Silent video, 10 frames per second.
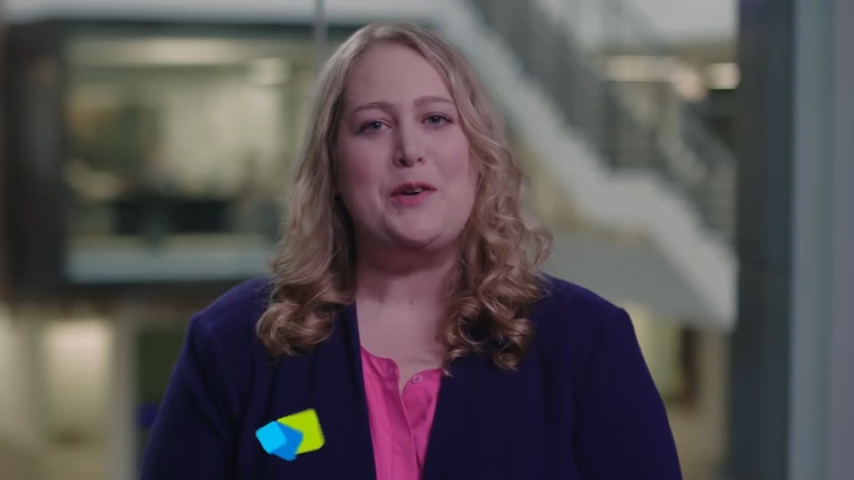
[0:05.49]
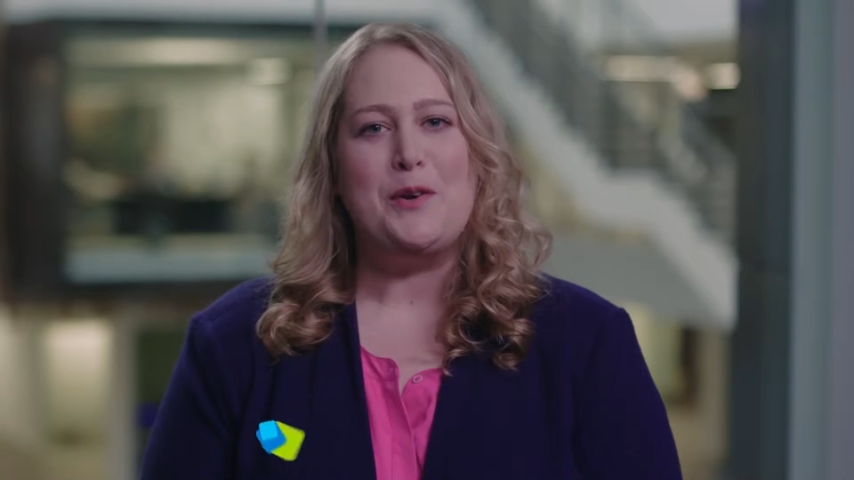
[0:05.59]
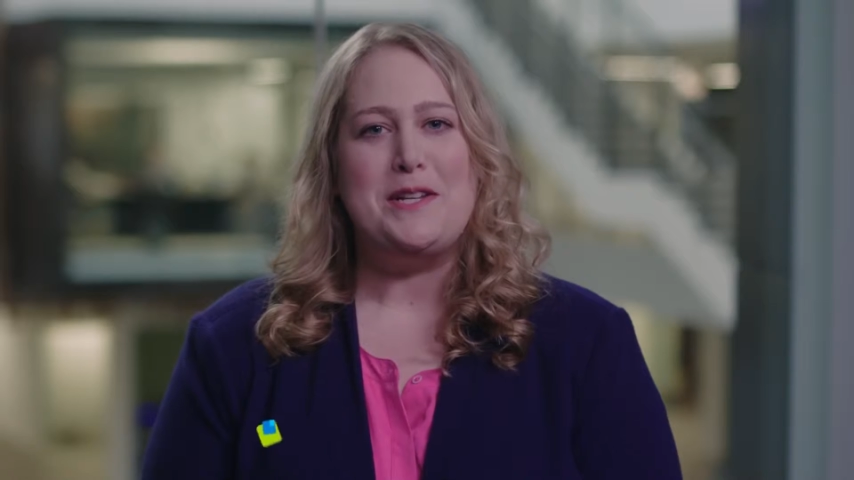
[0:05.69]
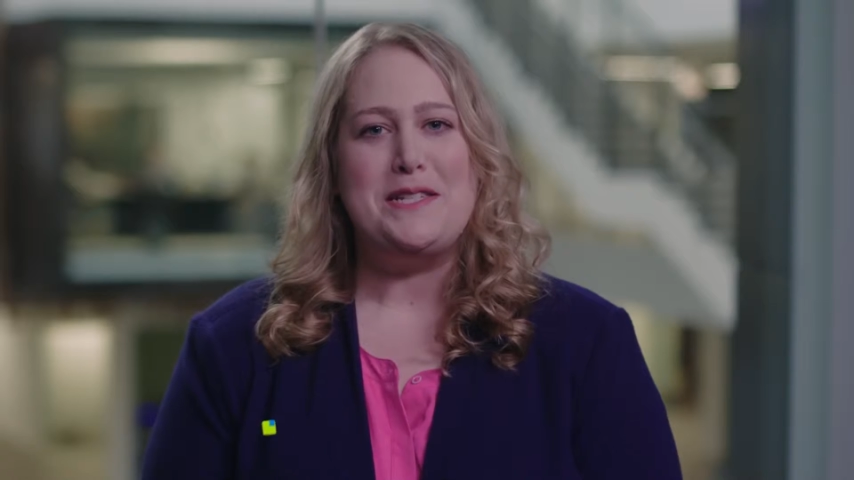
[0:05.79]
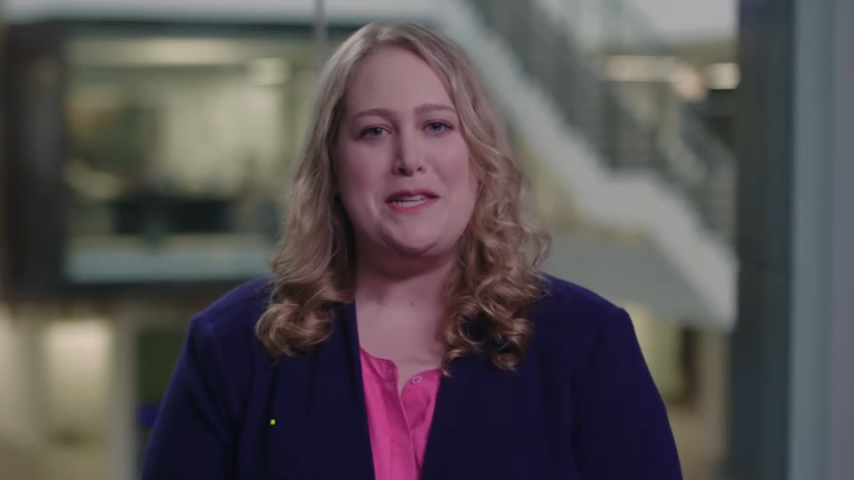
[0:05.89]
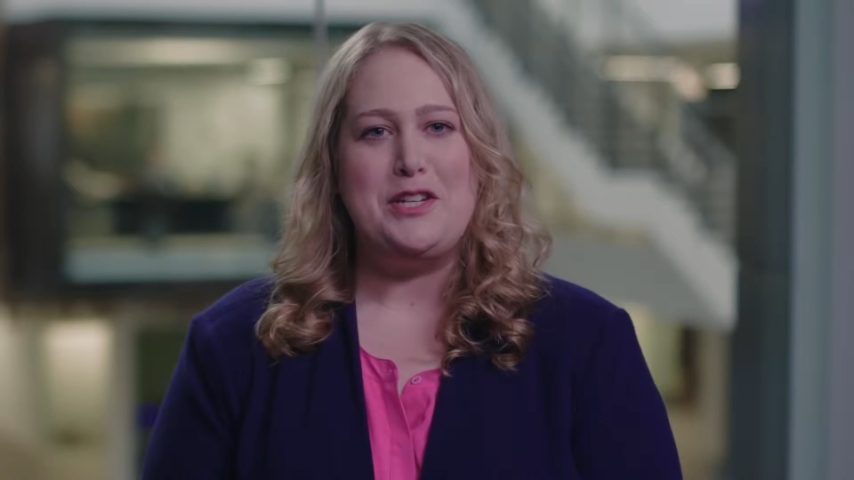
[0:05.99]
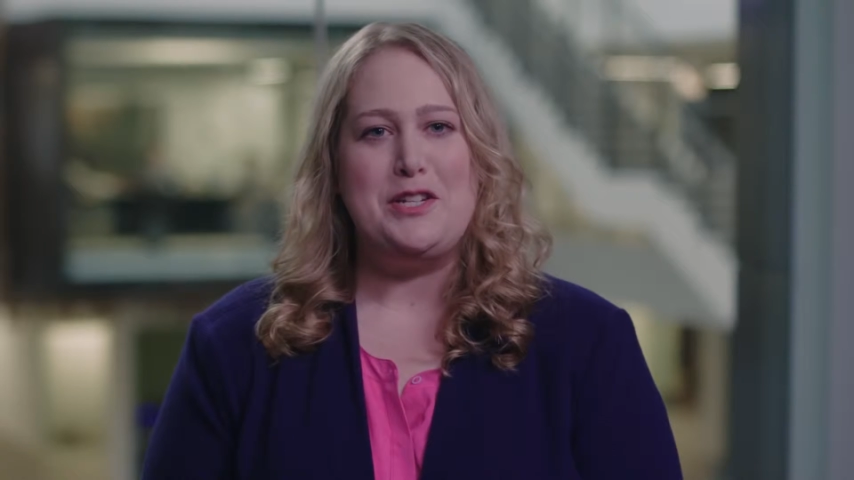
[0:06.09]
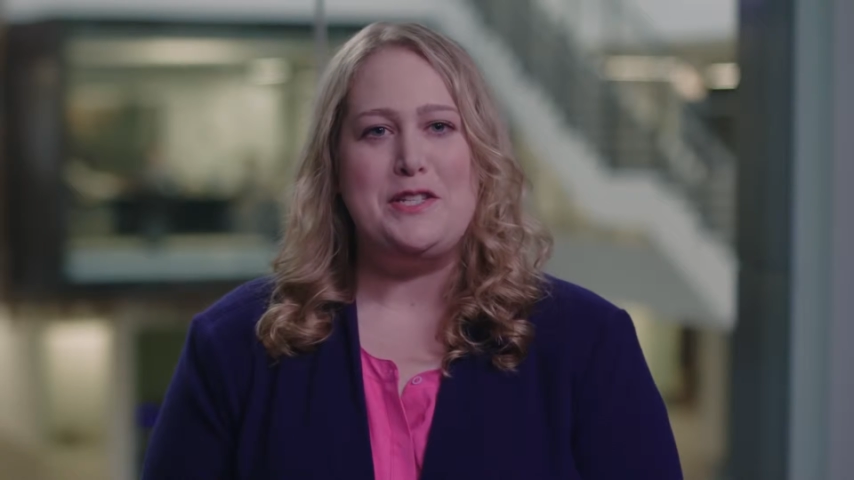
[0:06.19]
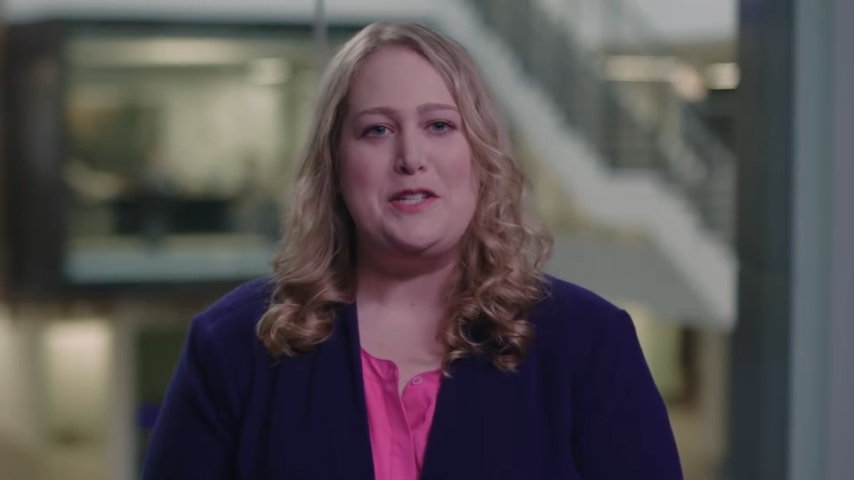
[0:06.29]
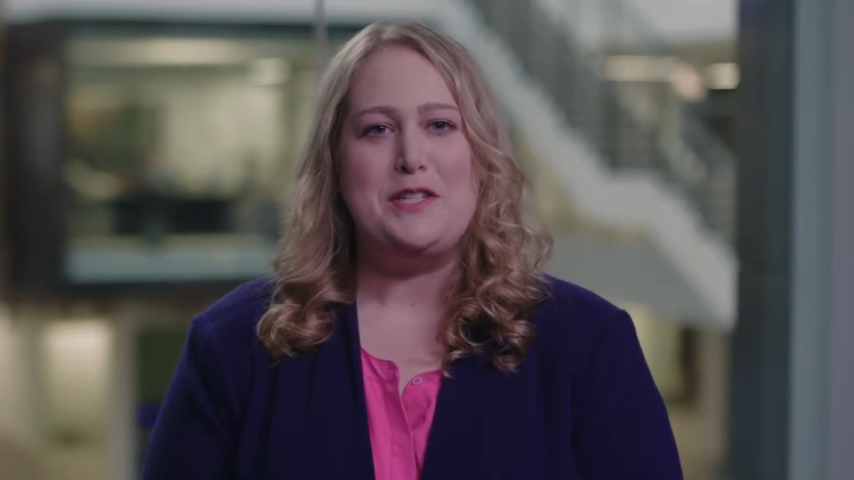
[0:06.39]

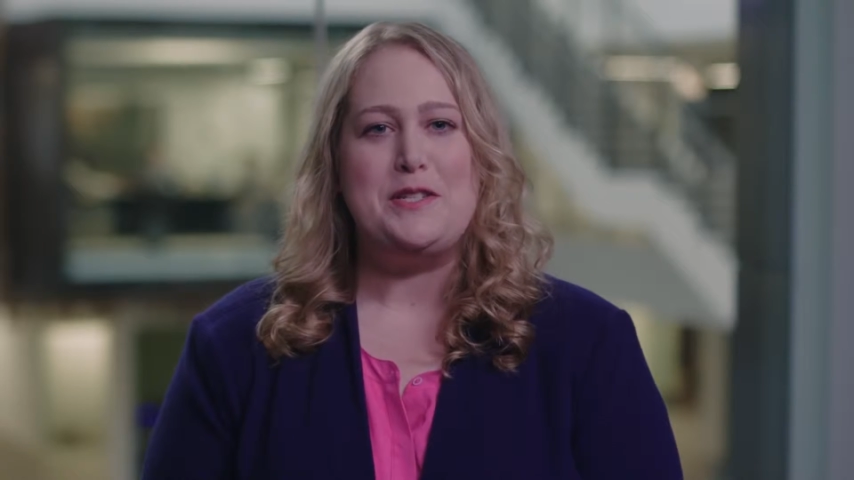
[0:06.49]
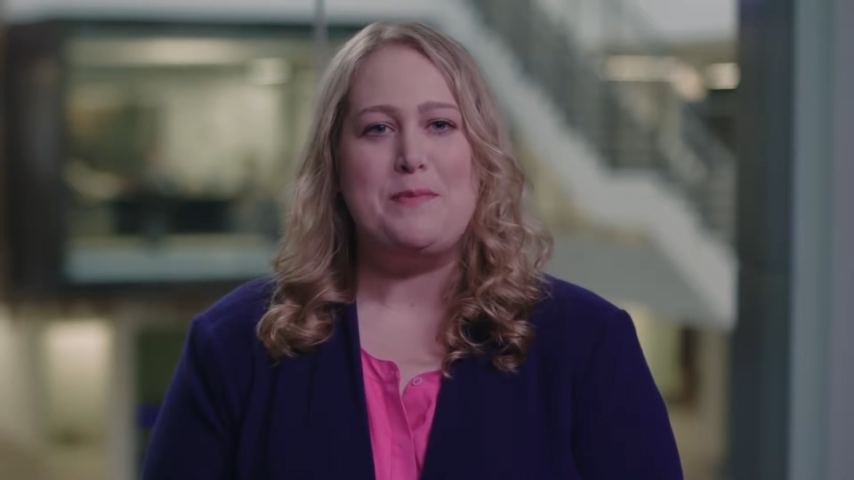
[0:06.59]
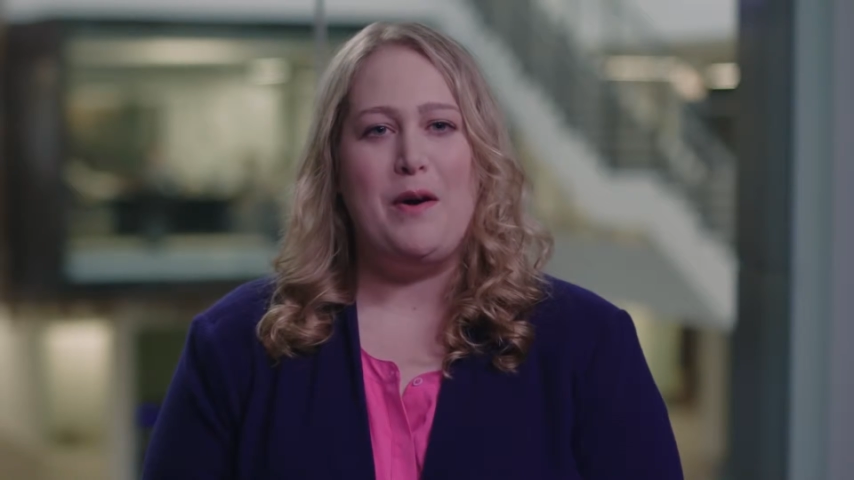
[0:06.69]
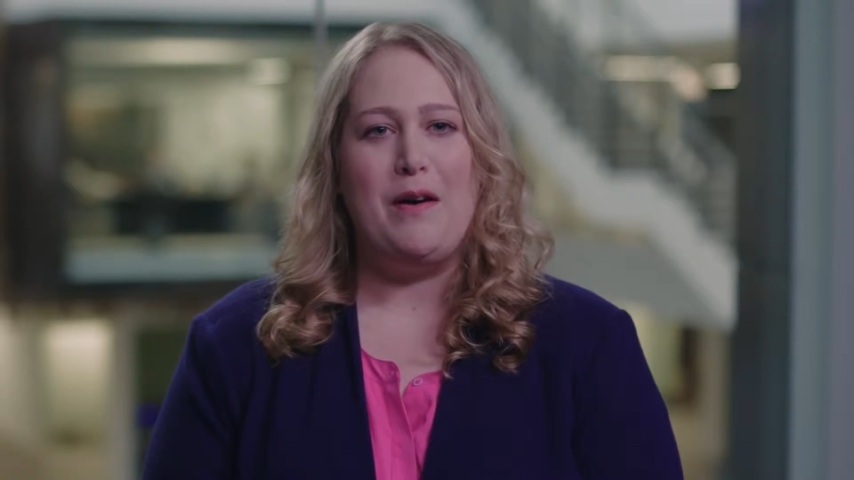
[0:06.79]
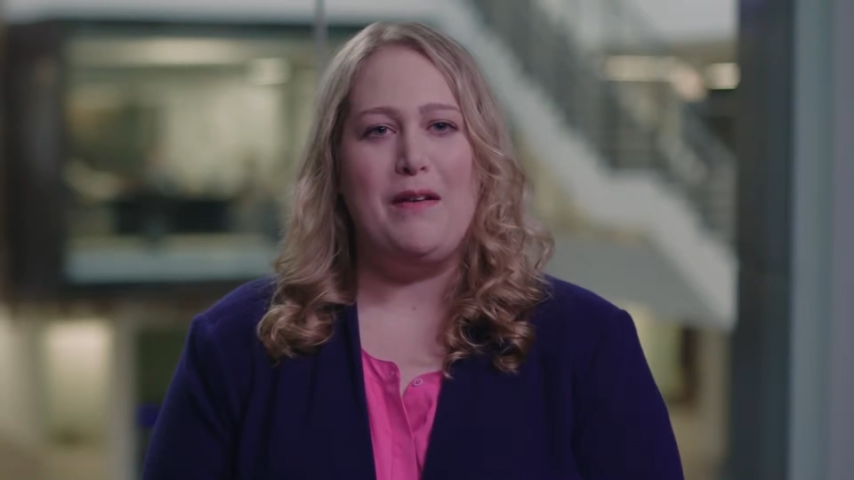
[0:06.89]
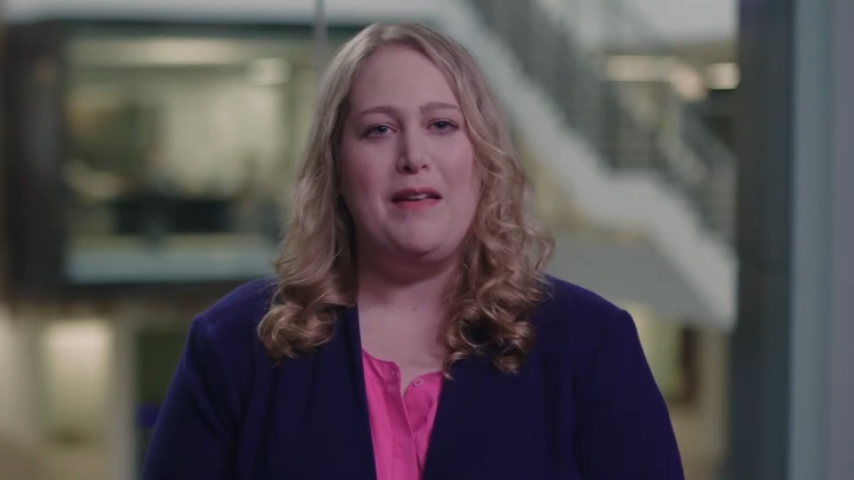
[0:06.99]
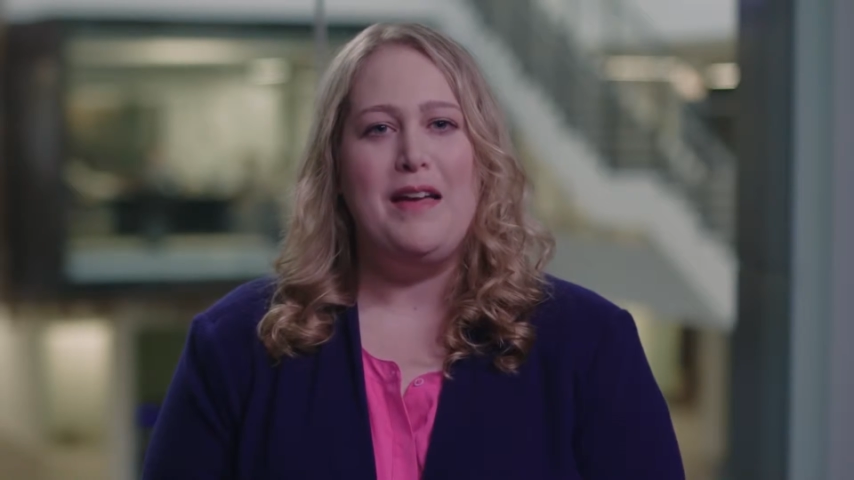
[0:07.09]
organizations to small,